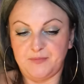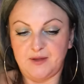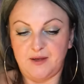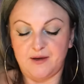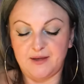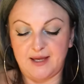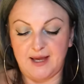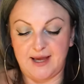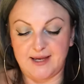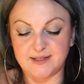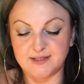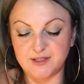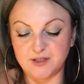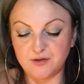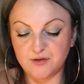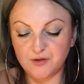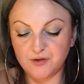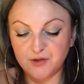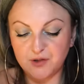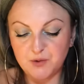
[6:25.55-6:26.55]
Okay, so
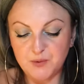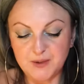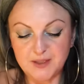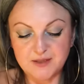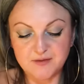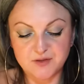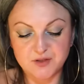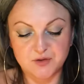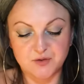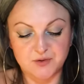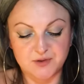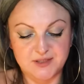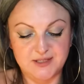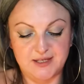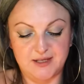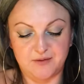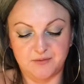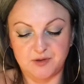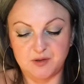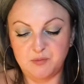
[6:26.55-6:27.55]
you've got the Queen of Swords
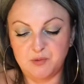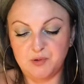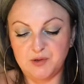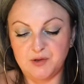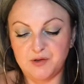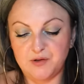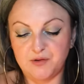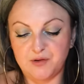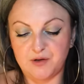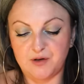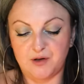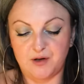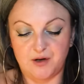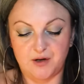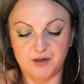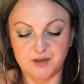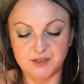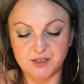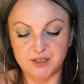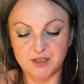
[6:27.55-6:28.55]
here. I'm going to pull another
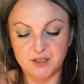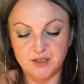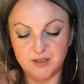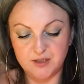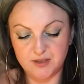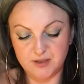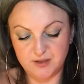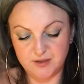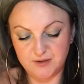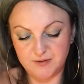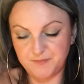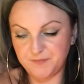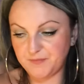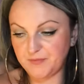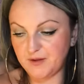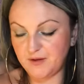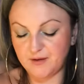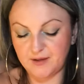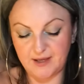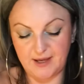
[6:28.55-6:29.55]
card.
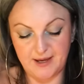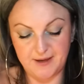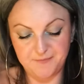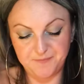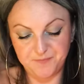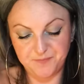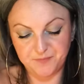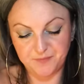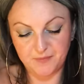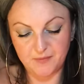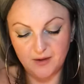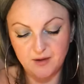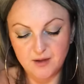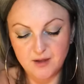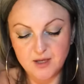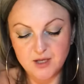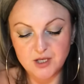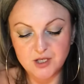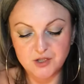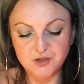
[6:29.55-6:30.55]
Okay.
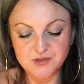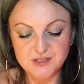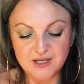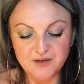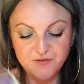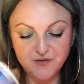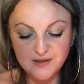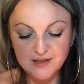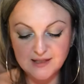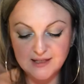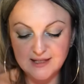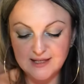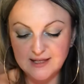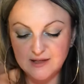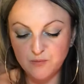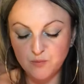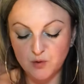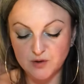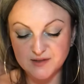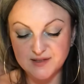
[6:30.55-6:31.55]
You're definitely
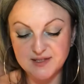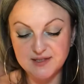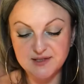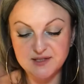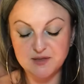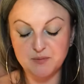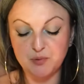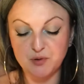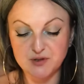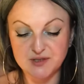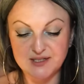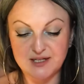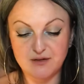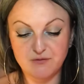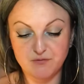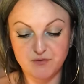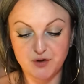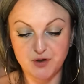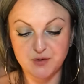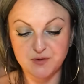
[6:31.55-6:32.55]
wanting to put down
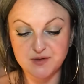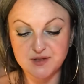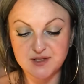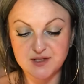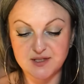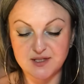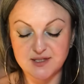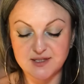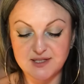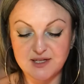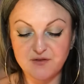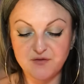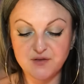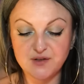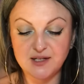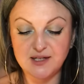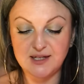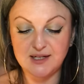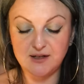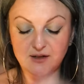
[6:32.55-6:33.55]
roots. There's
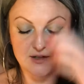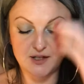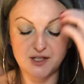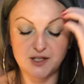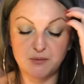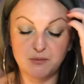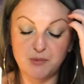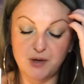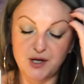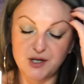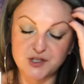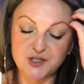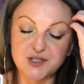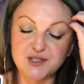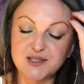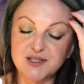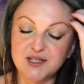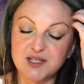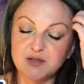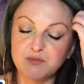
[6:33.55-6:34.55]
definitely like an
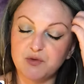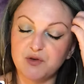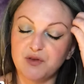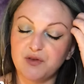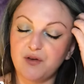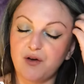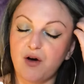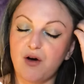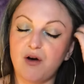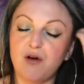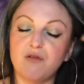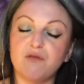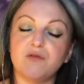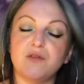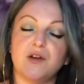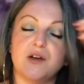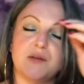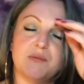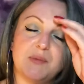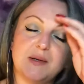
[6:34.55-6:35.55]
emergence this month of
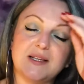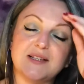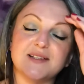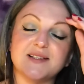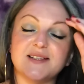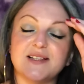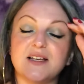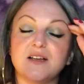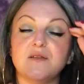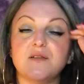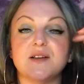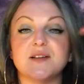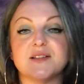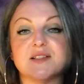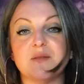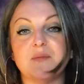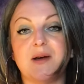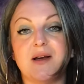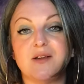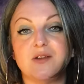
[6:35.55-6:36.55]
like being serious
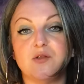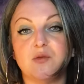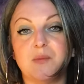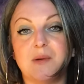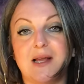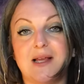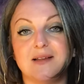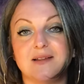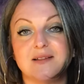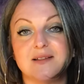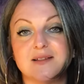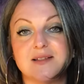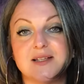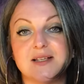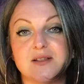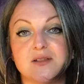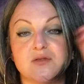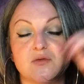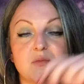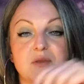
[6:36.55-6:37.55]
about your plans.
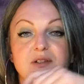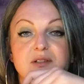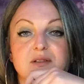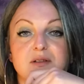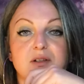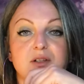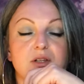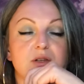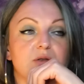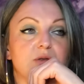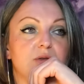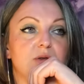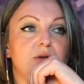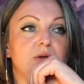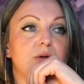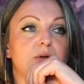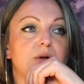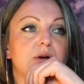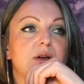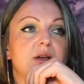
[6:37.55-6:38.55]
It's almost like
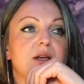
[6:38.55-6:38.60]
you're